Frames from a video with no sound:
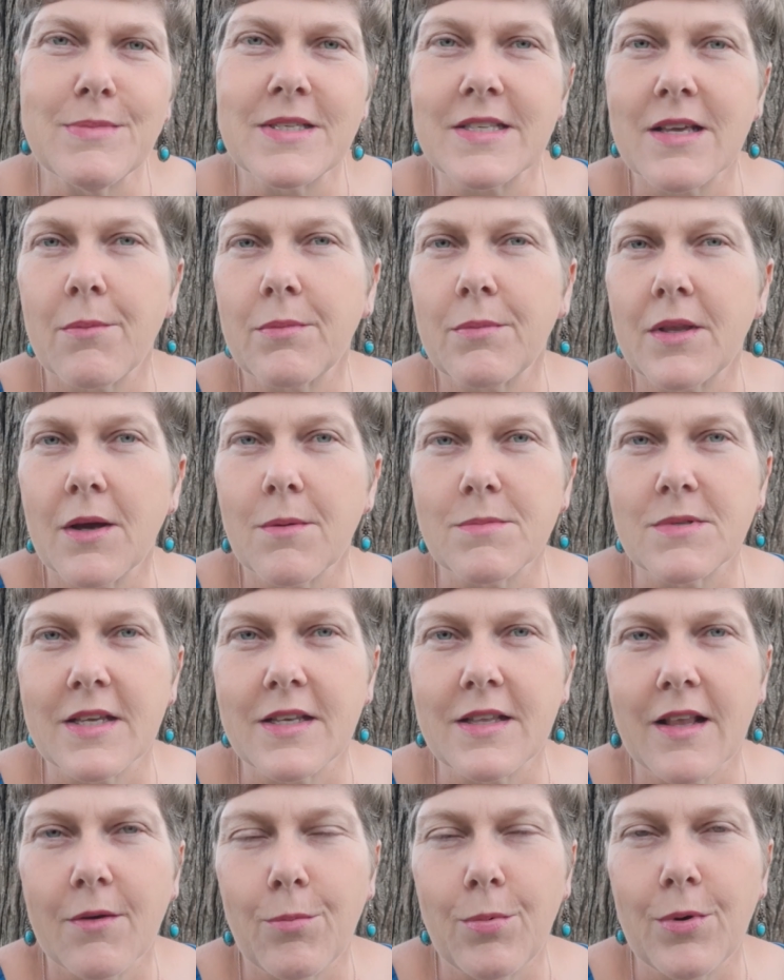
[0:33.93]
Sometimes
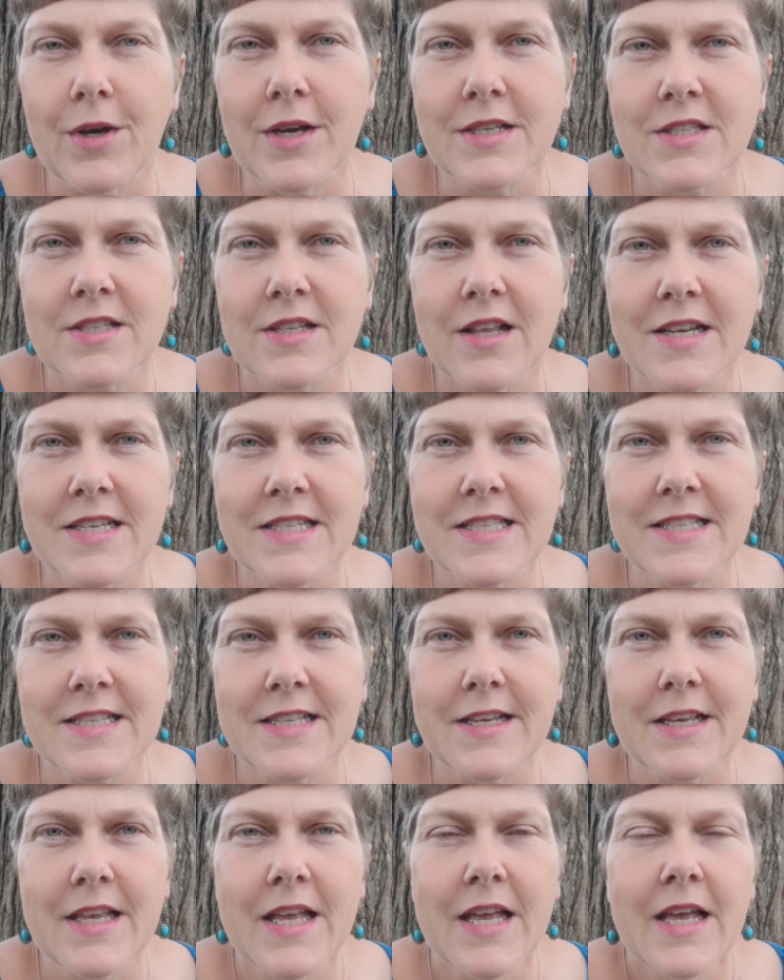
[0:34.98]
it works
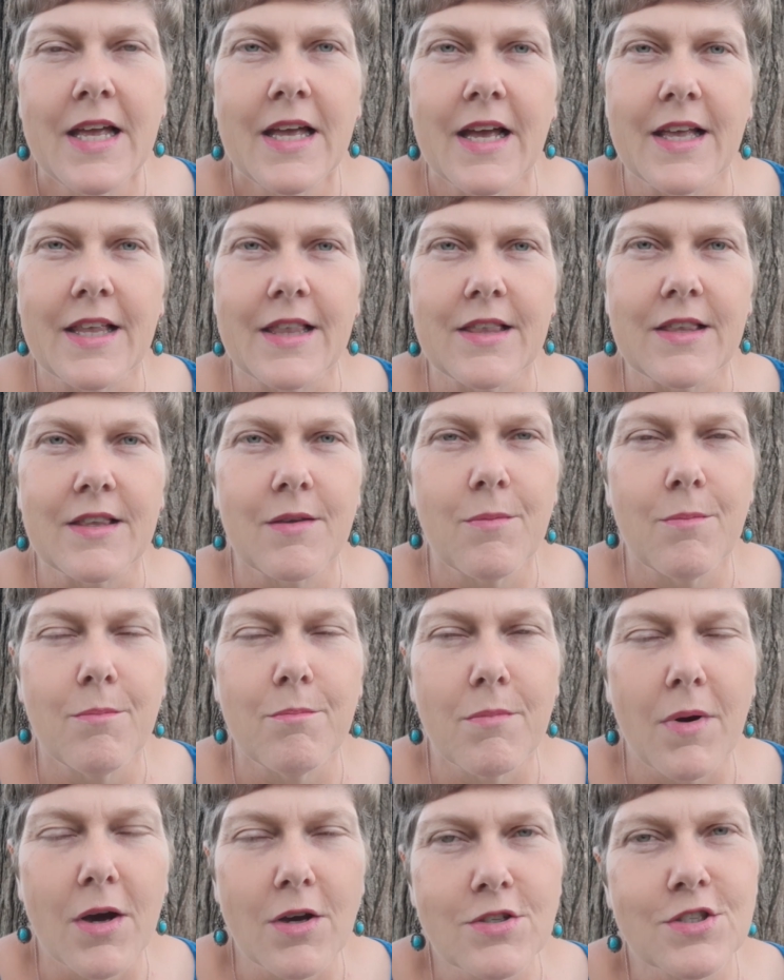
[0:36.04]
nicely and
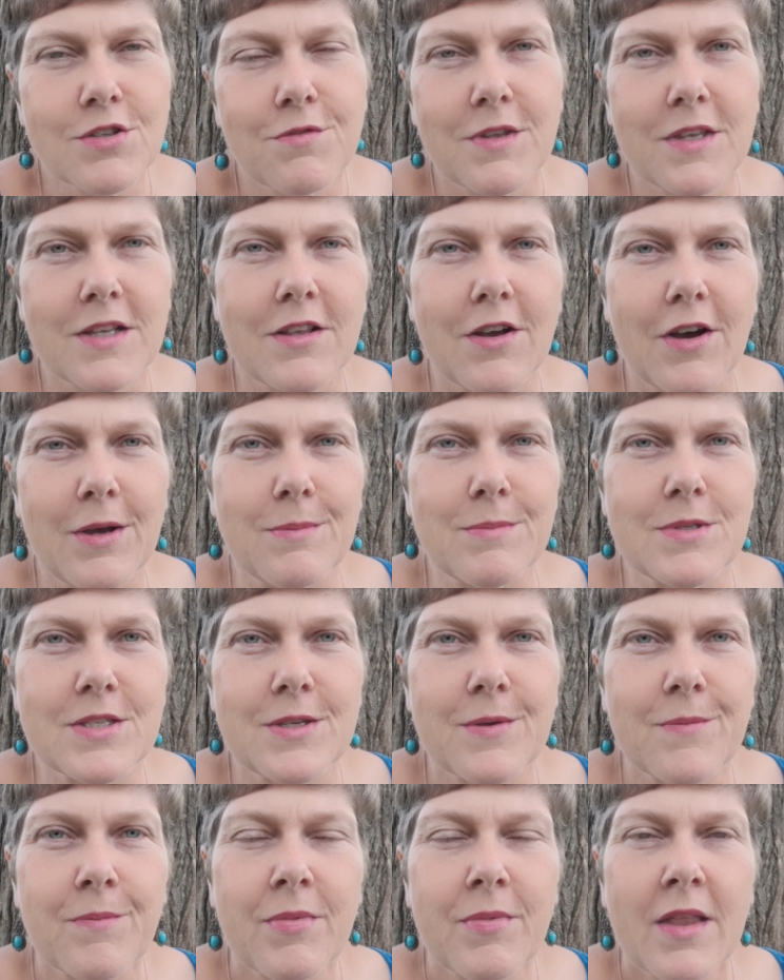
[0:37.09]
most of the times